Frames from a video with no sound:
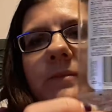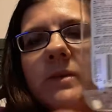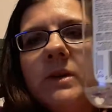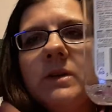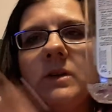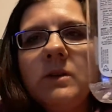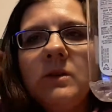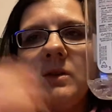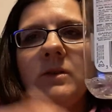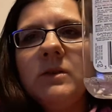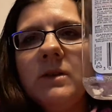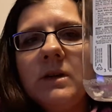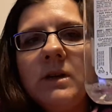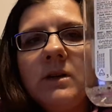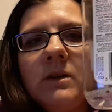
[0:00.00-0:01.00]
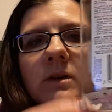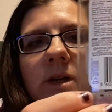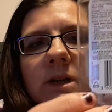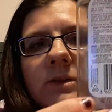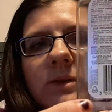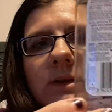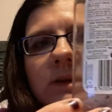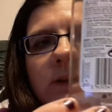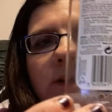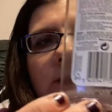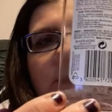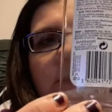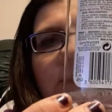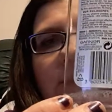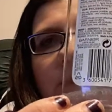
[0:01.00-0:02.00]
I just use it at night quickly
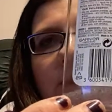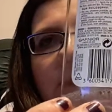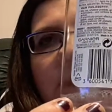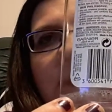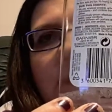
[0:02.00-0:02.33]
just to get